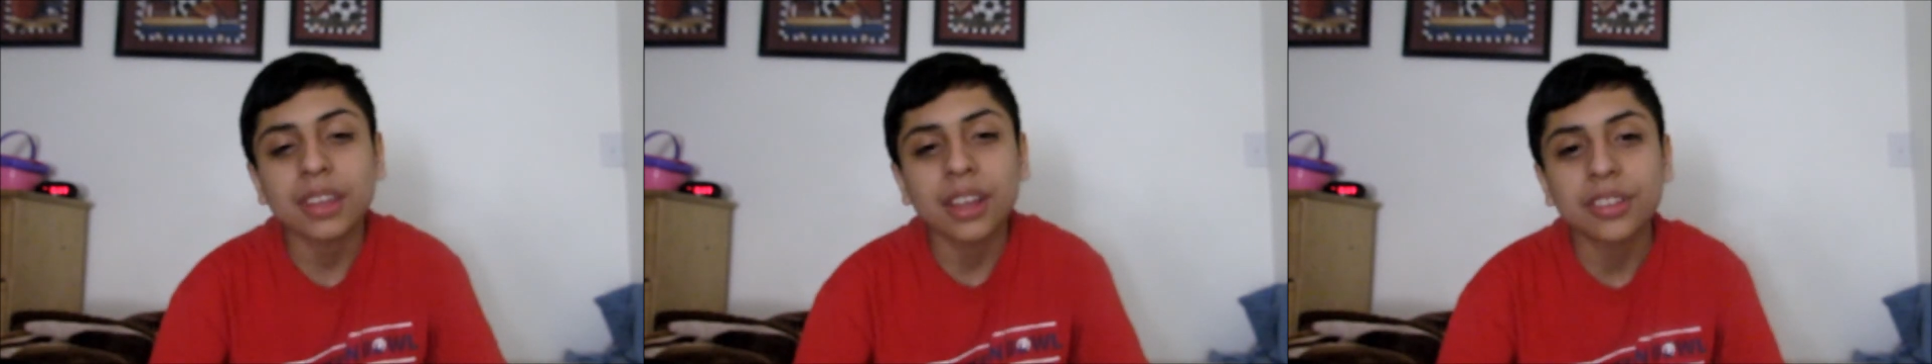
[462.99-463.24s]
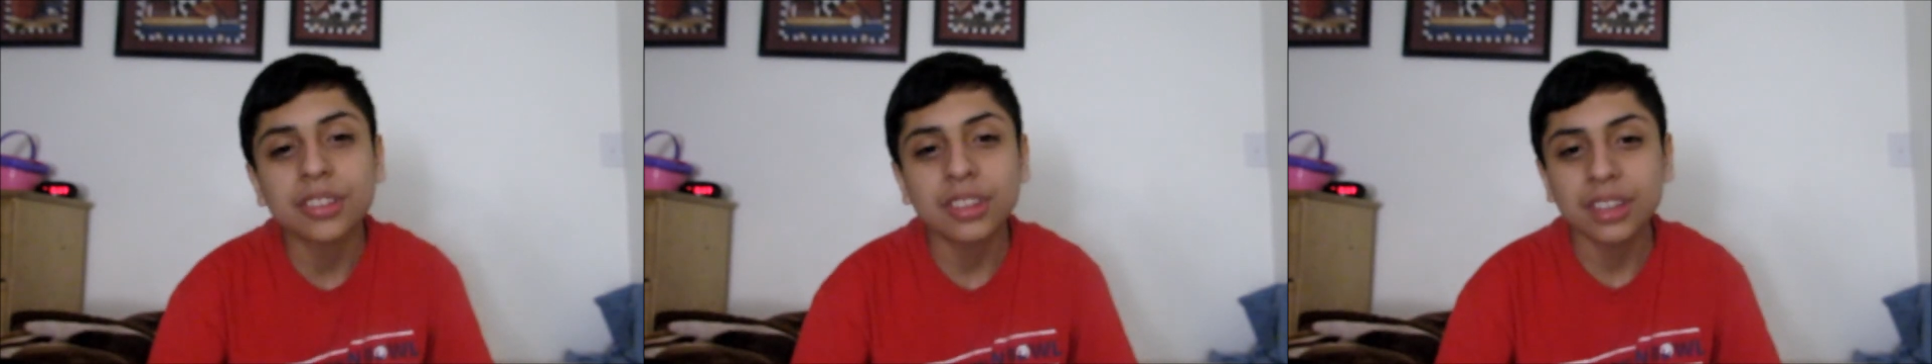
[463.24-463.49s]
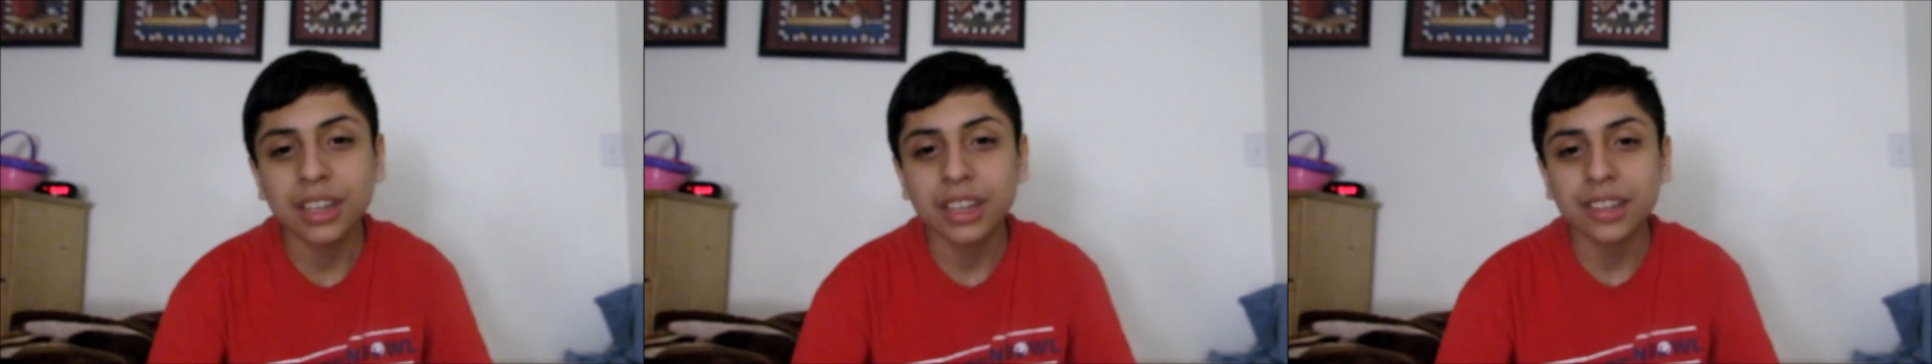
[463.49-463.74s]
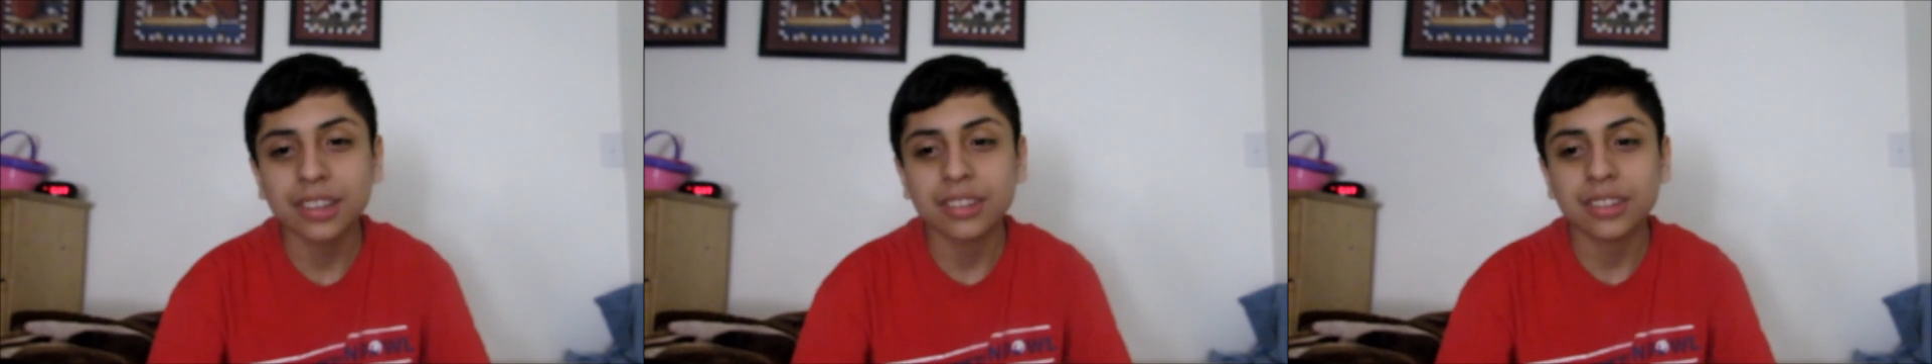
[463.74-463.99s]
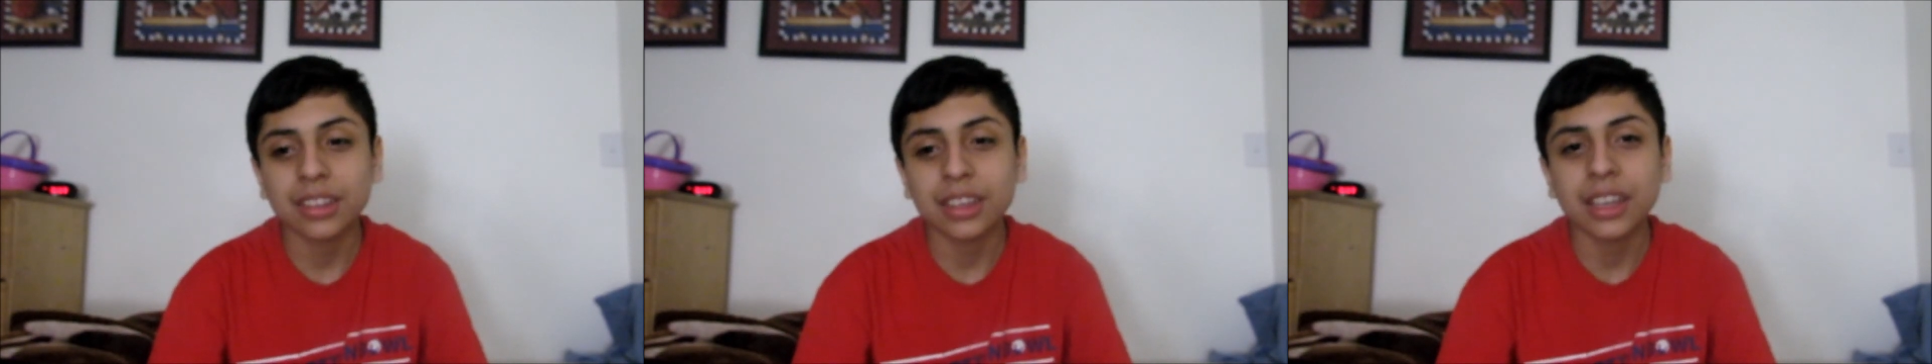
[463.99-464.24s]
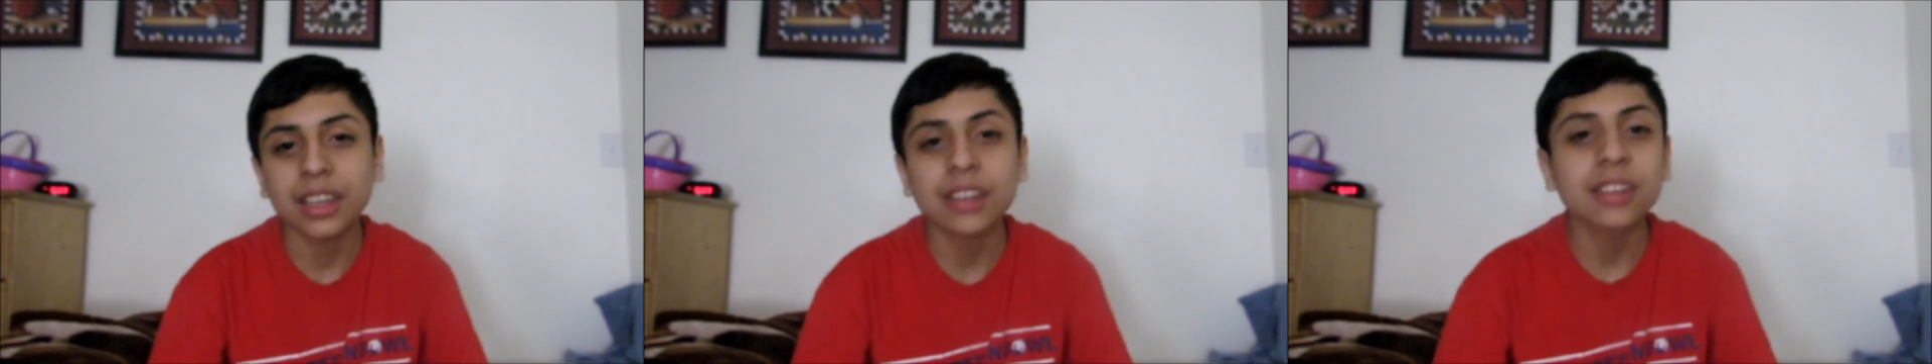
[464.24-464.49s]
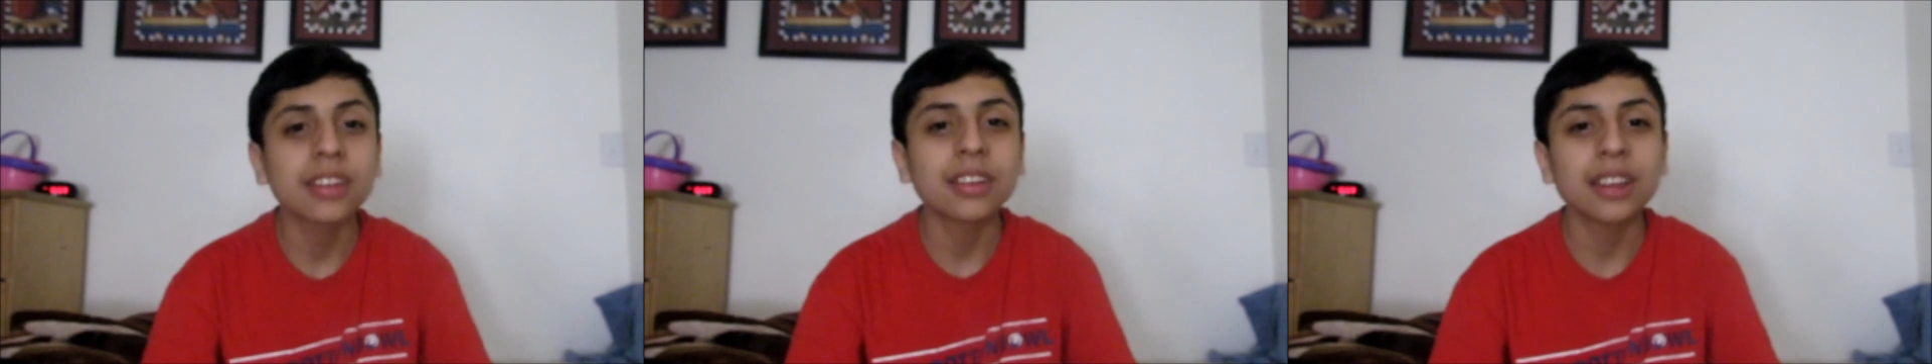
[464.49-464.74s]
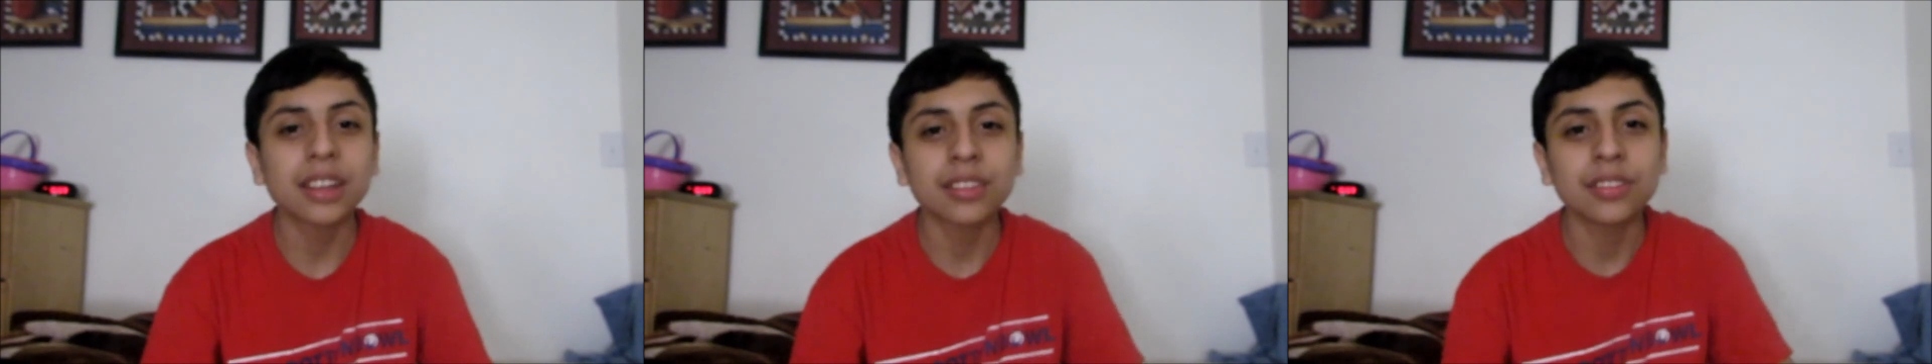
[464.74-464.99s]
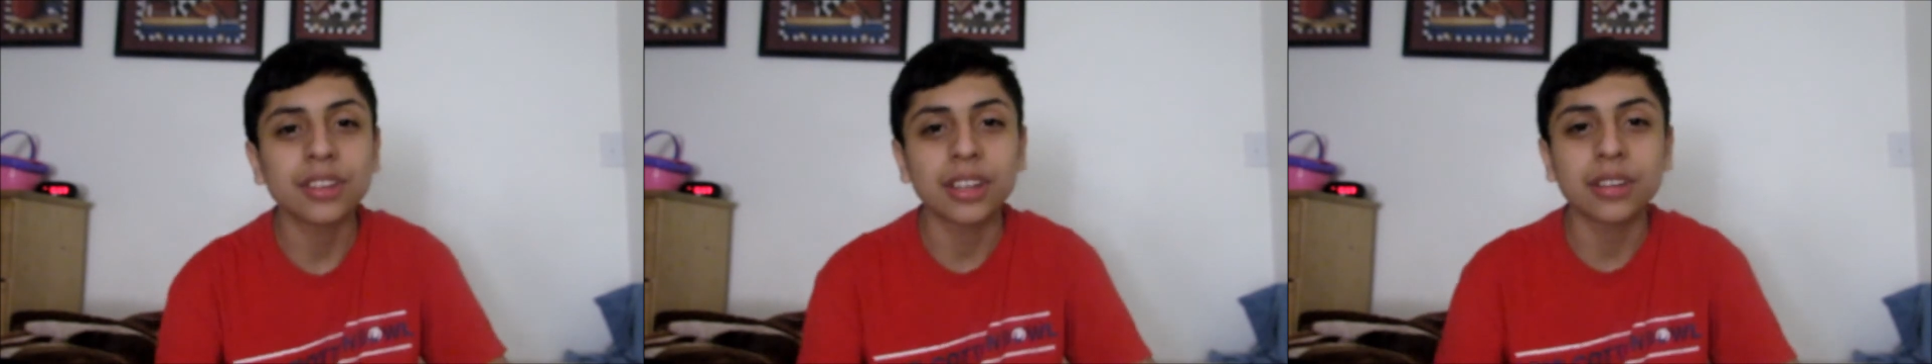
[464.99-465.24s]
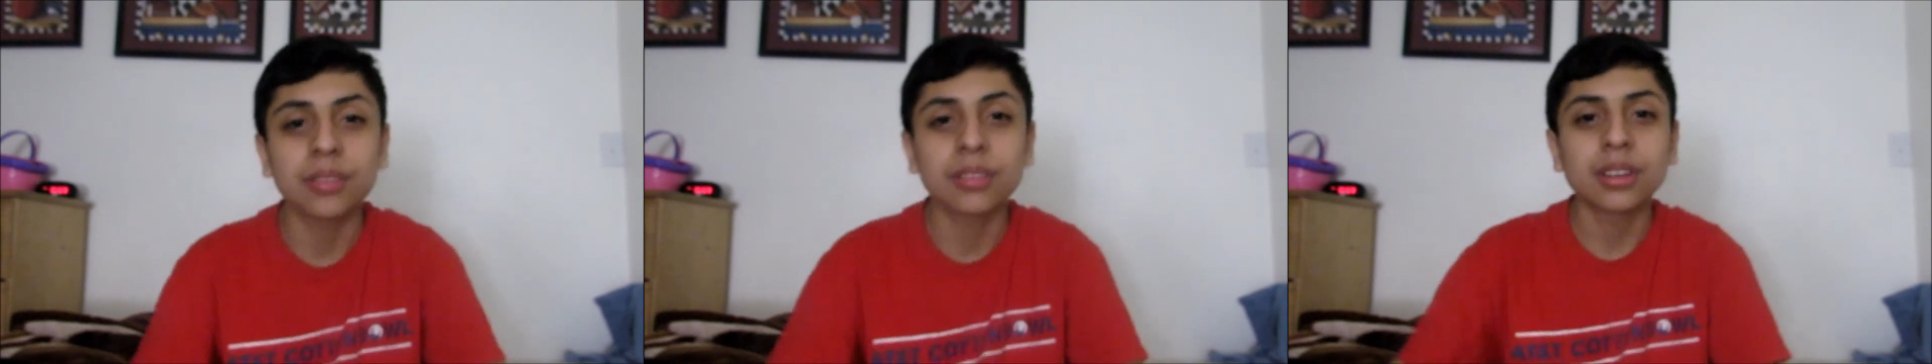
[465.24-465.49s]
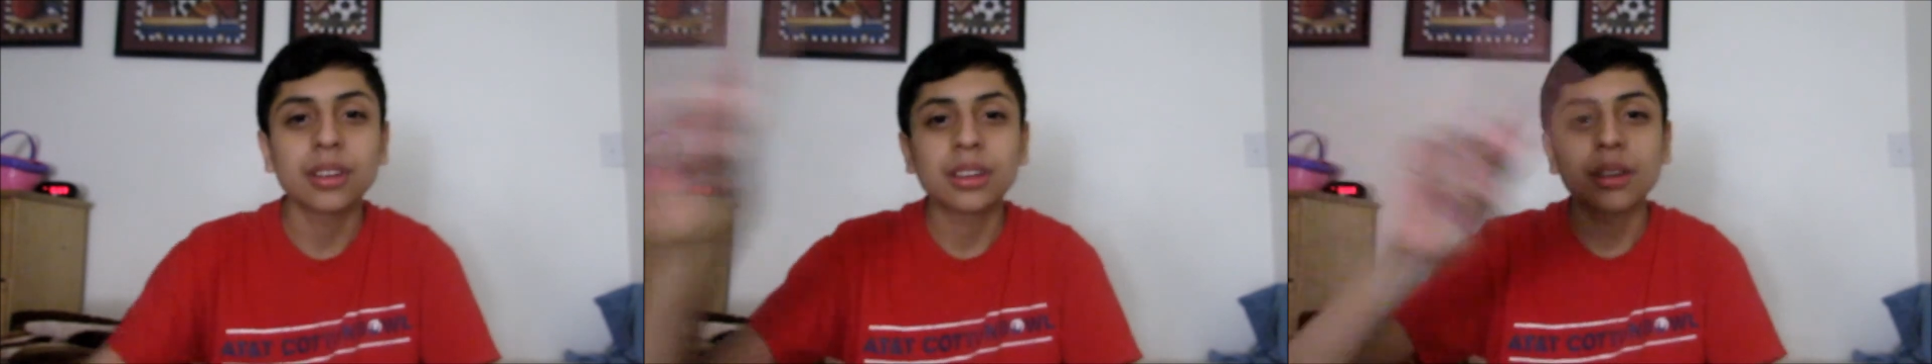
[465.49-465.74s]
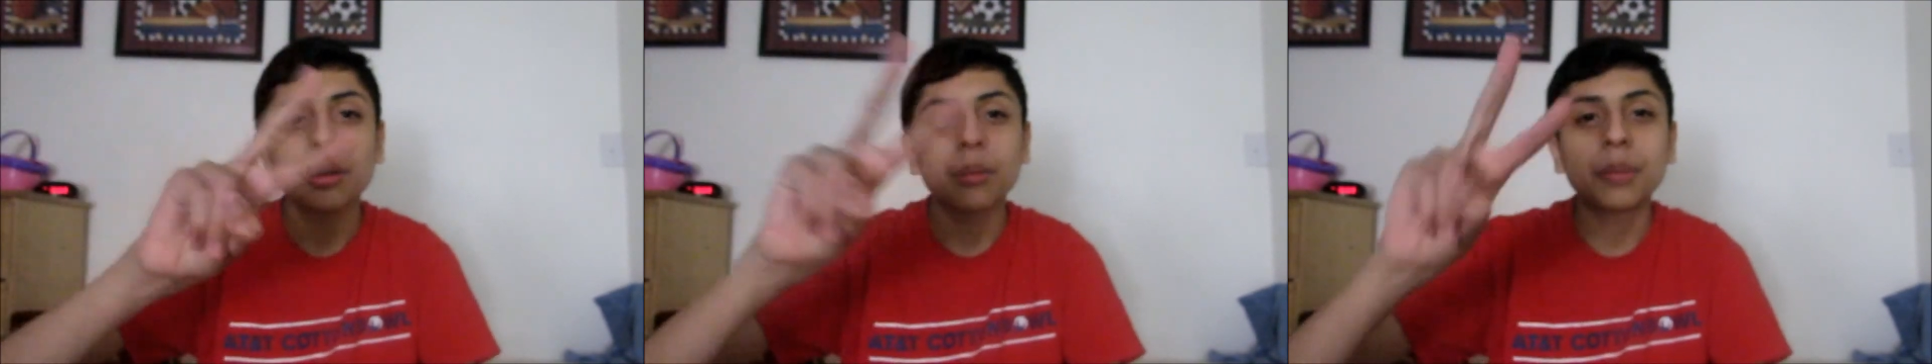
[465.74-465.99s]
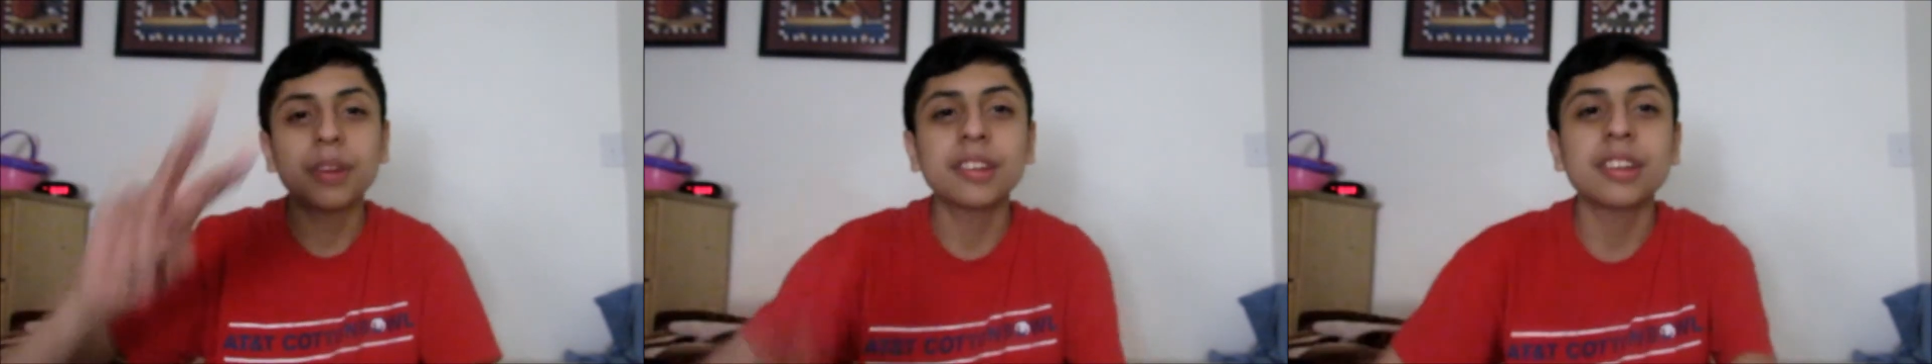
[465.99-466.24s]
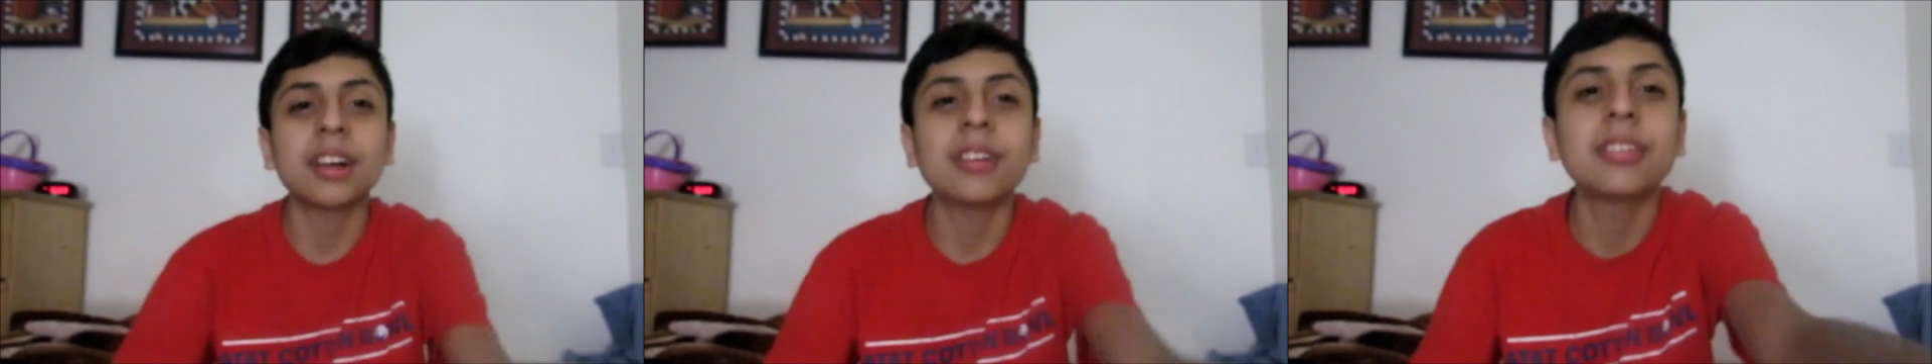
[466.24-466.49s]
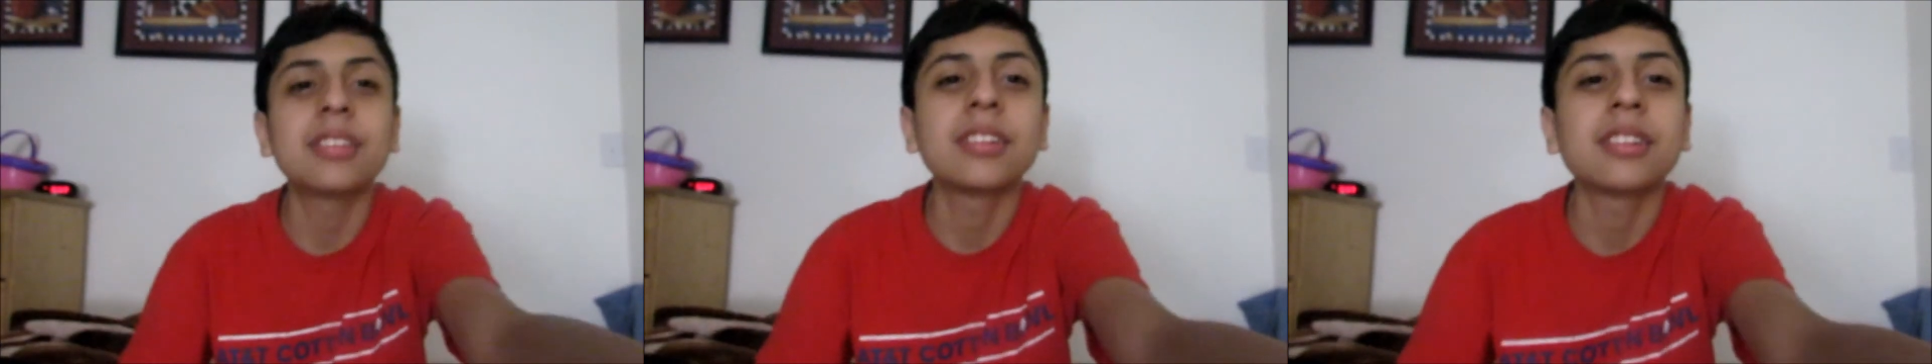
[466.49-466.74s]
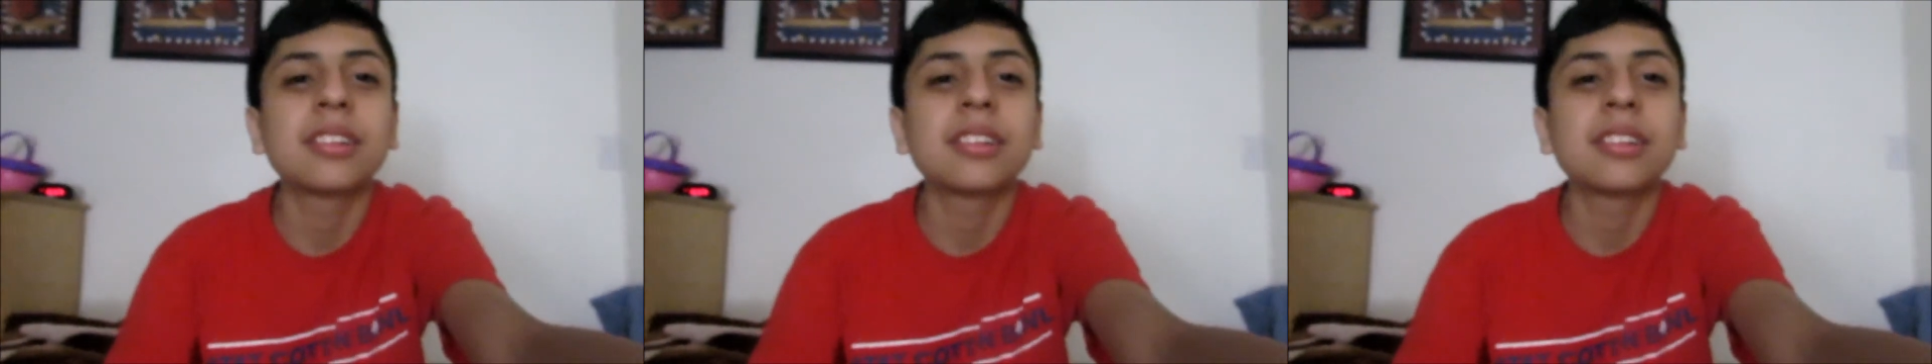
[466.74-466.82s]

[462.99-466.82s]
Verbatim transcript: I'll see you guys in next video. Peace out.